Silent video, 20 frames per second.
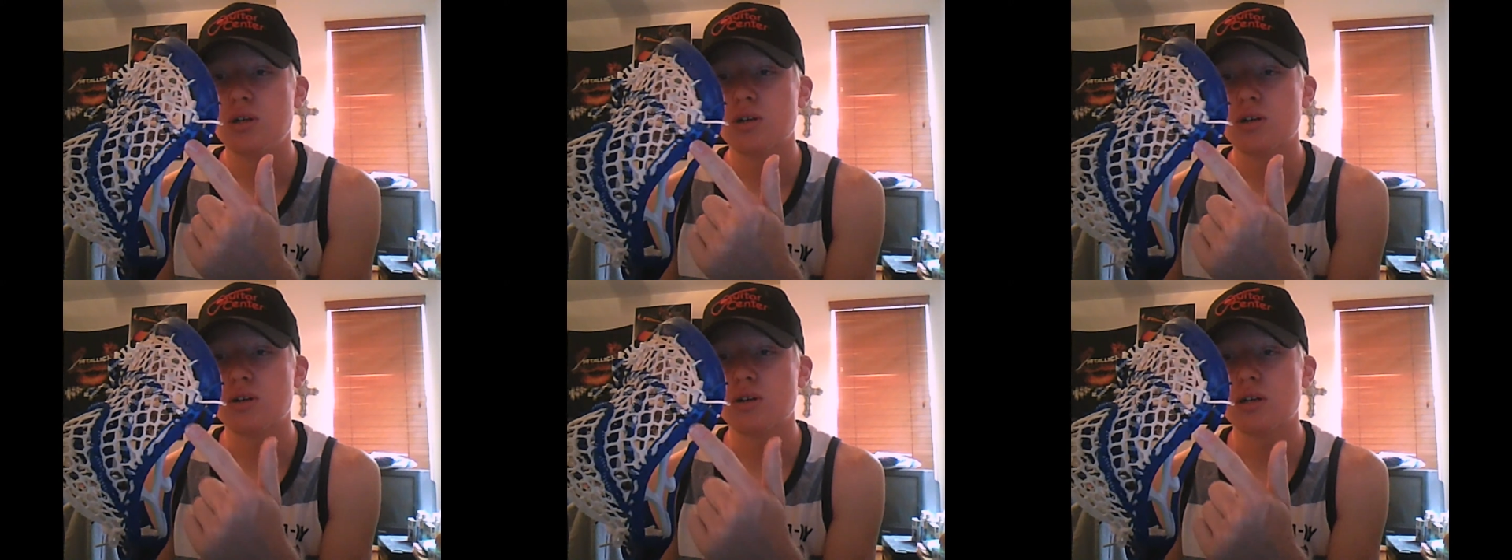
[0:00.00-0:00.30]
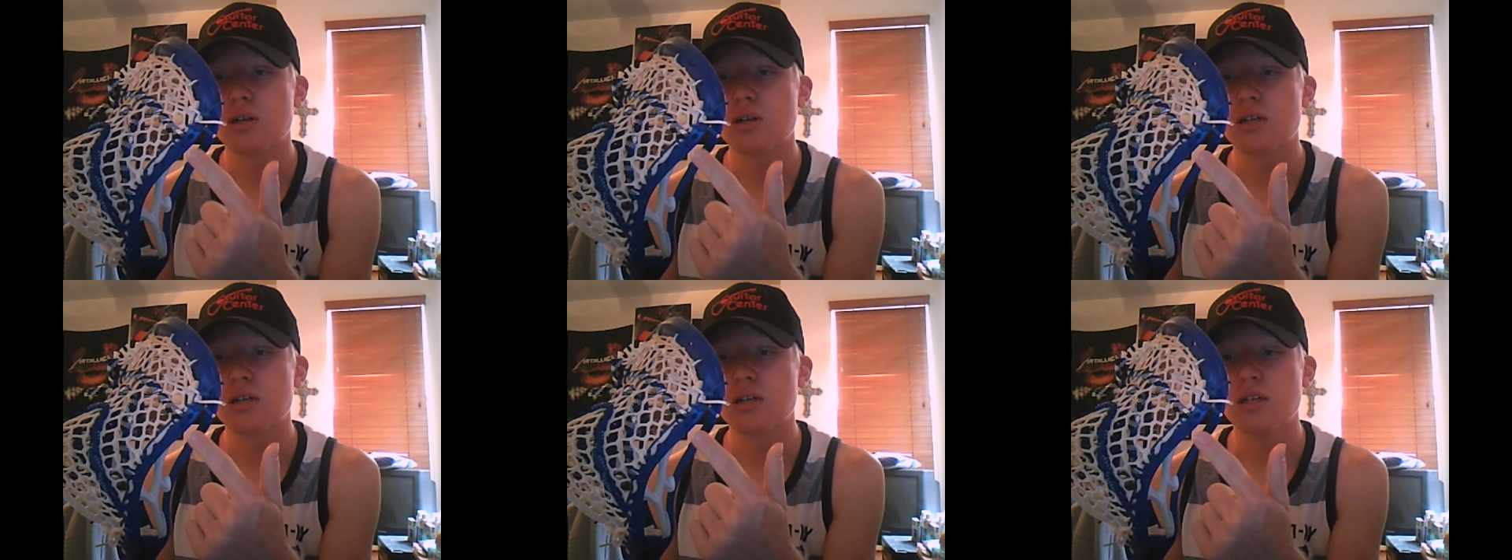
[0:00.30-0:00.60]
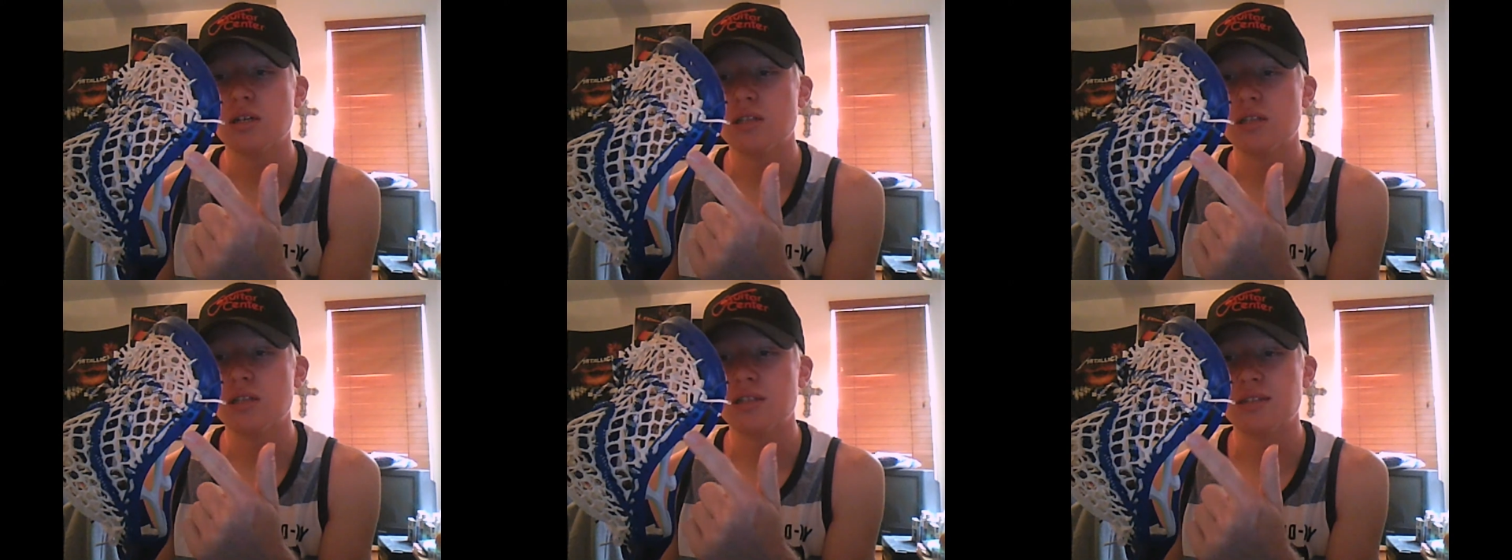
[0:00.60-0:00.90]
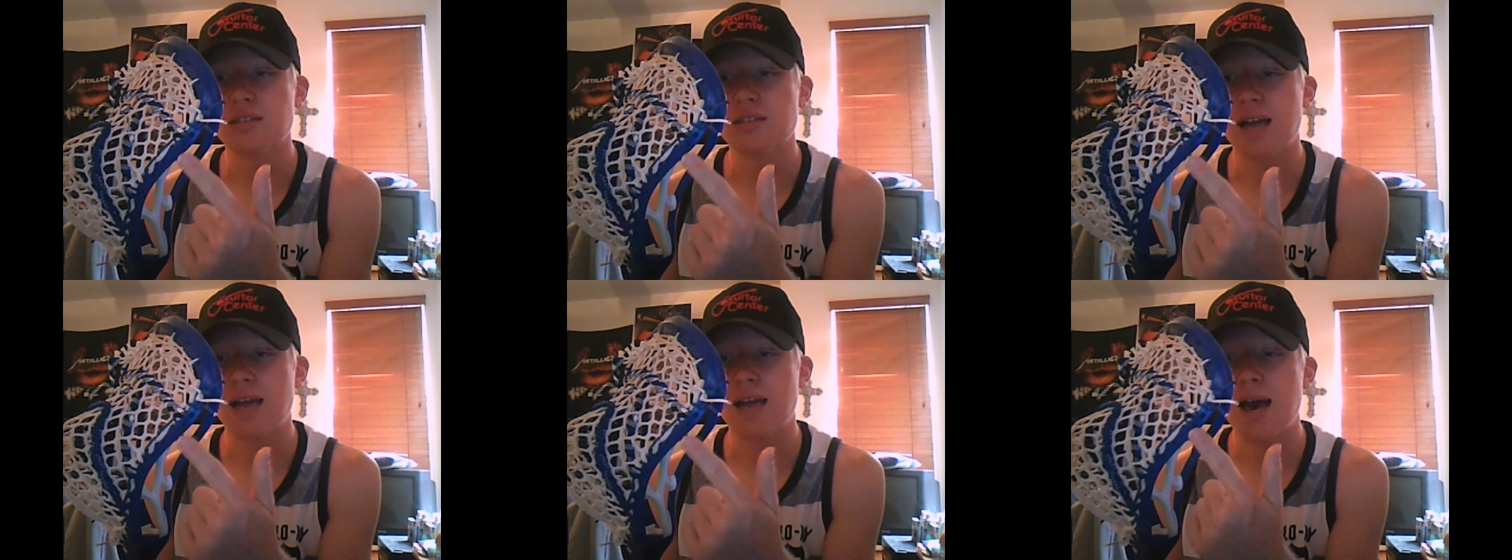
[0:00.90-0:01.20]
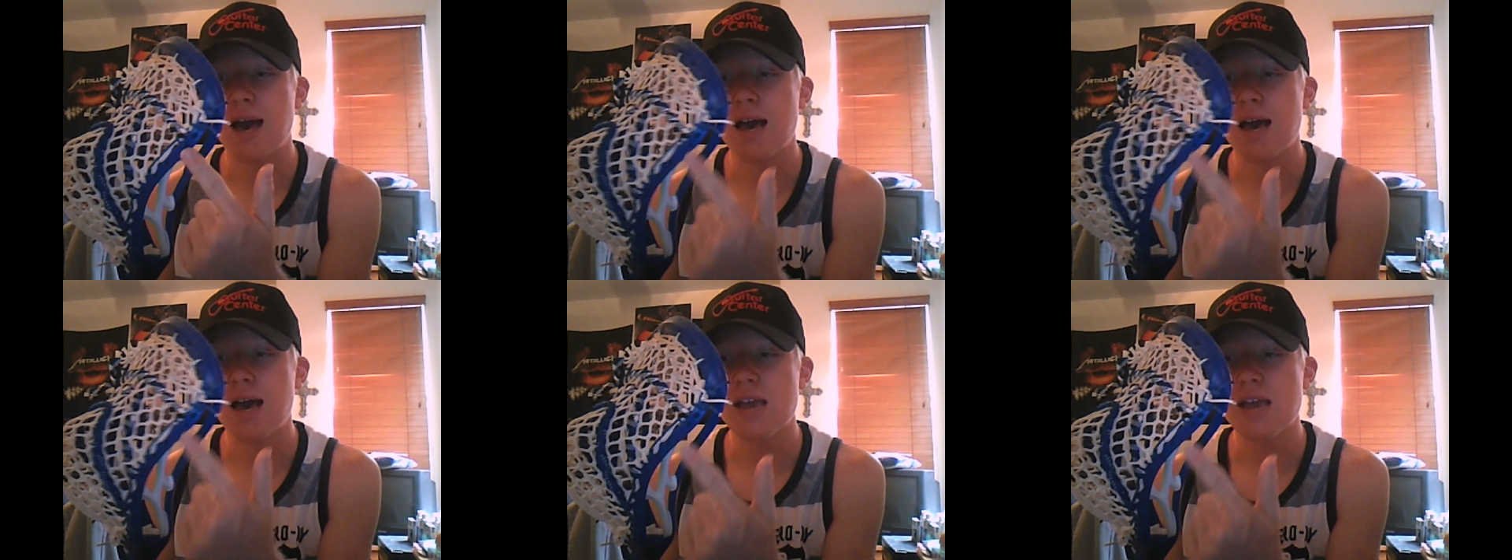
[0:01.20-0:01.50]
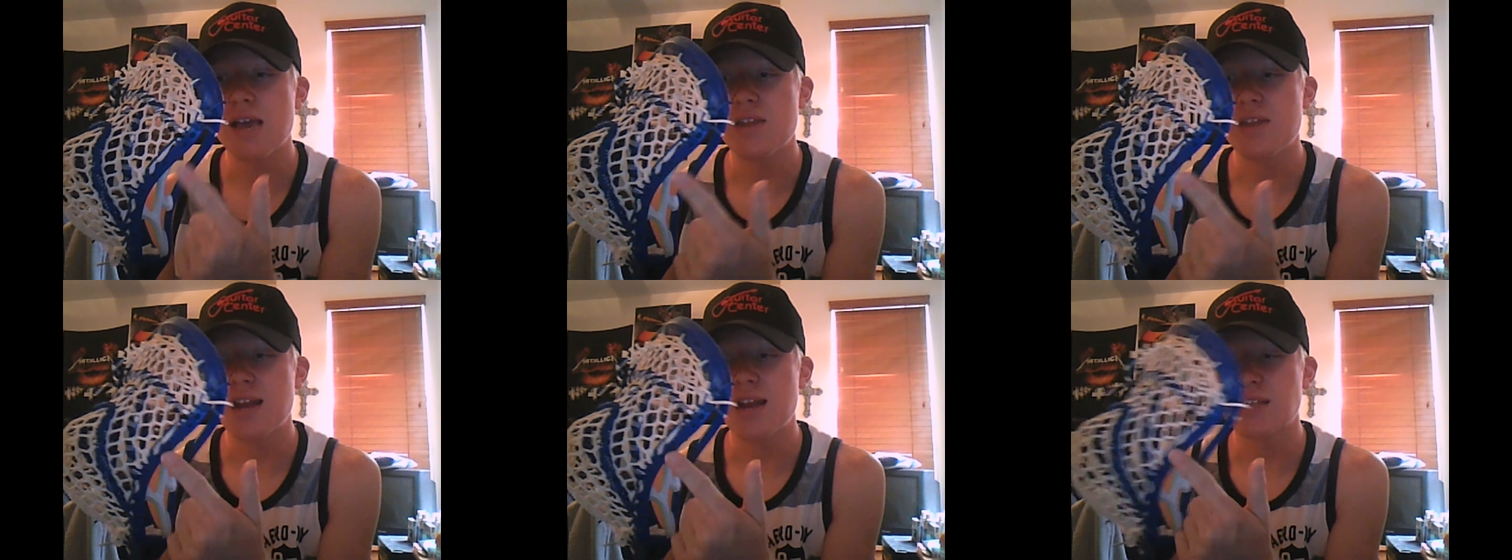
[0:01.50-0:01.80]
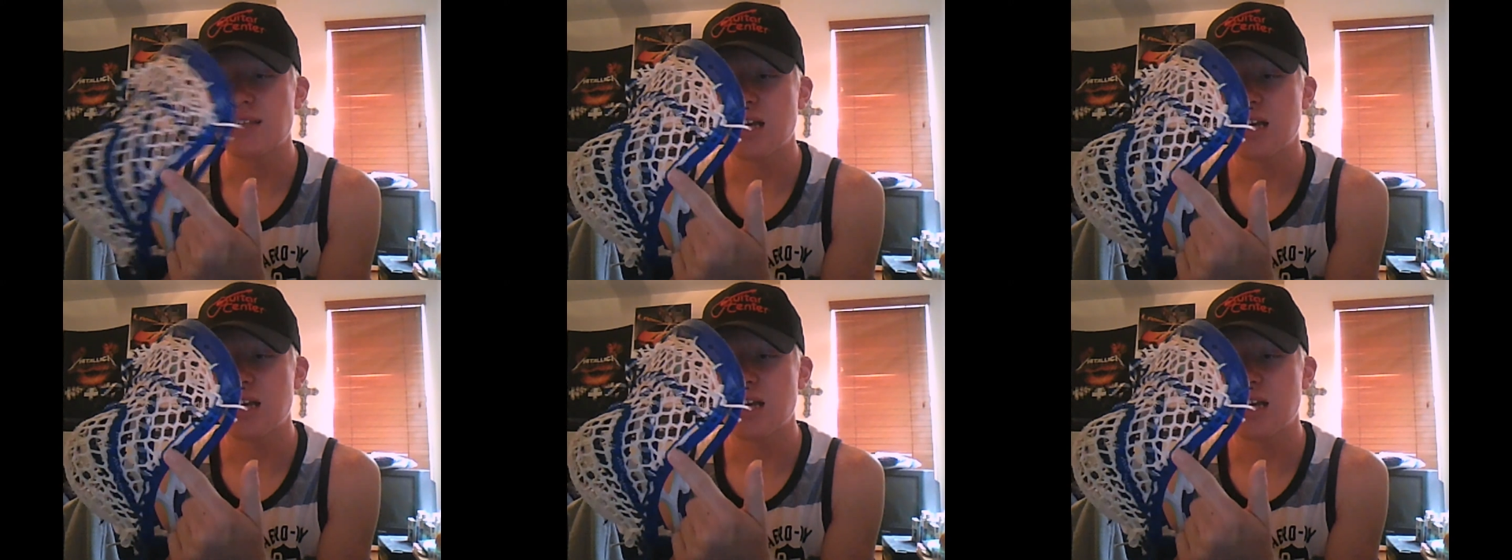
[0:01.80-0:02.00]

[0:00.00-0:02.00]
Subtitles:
or and then it's an I, then an